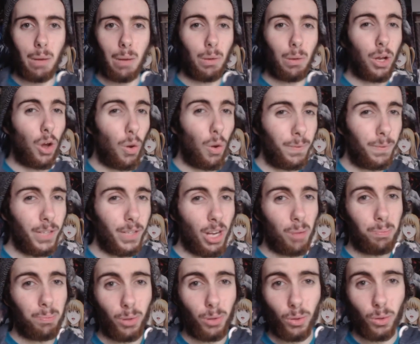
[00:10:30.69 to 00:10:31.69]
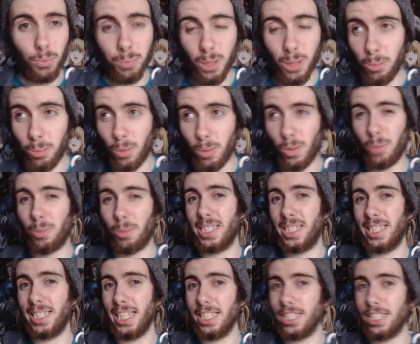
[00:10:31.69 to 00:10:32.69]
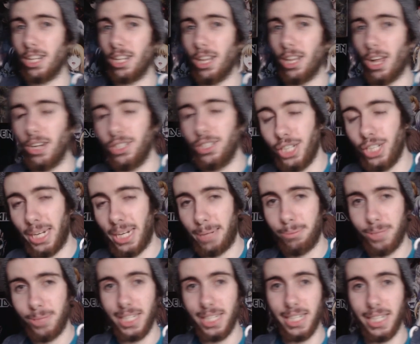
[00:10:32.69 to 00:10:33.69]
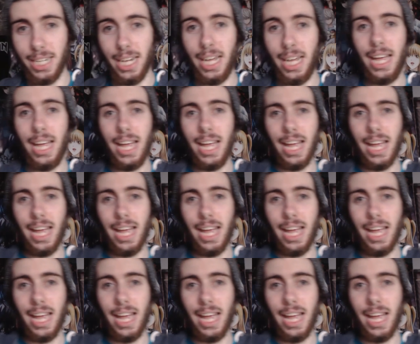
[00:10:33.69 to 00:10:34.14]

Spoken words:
That will hopefully be uploaded by 6 o'clock GMT.